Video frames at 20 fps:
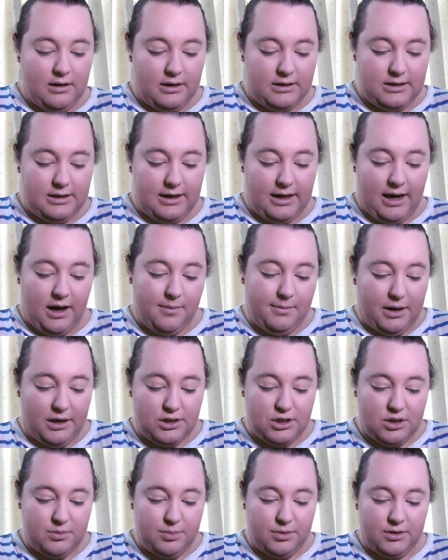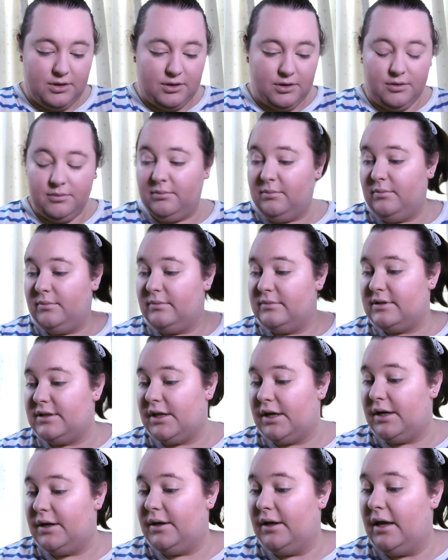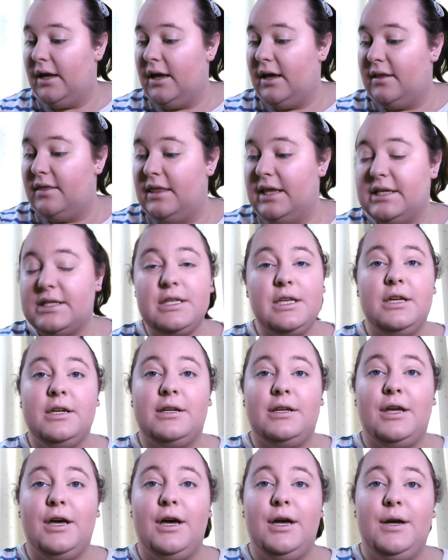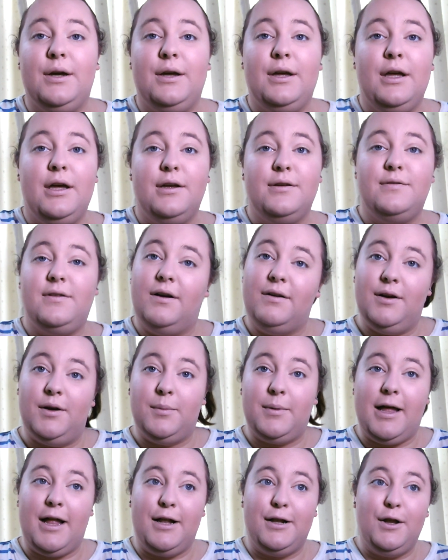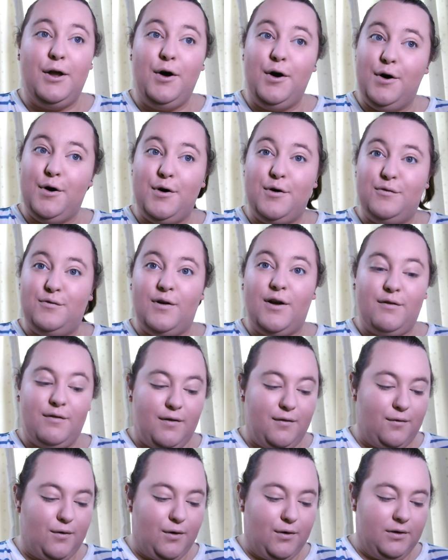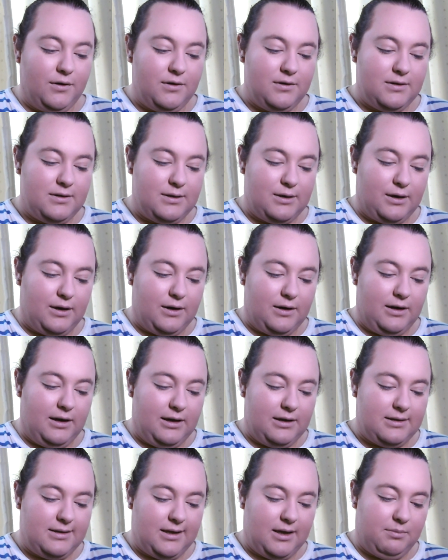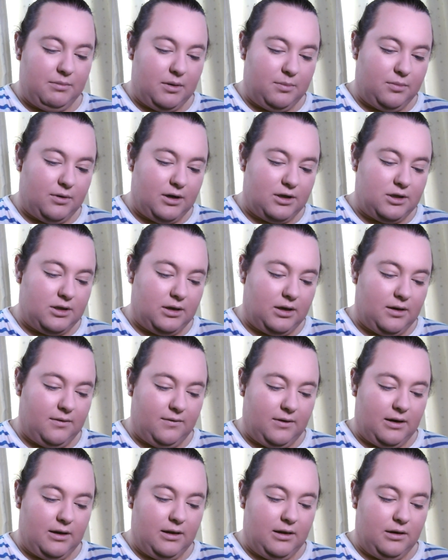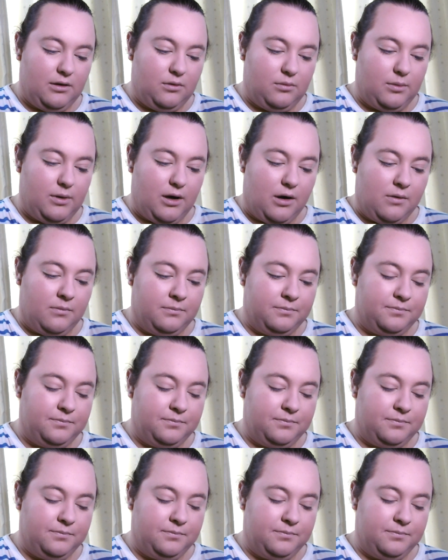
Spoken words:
I don't know how much to put on, so this could go very well or very wrong. So let's take my brush and give it a little whirl.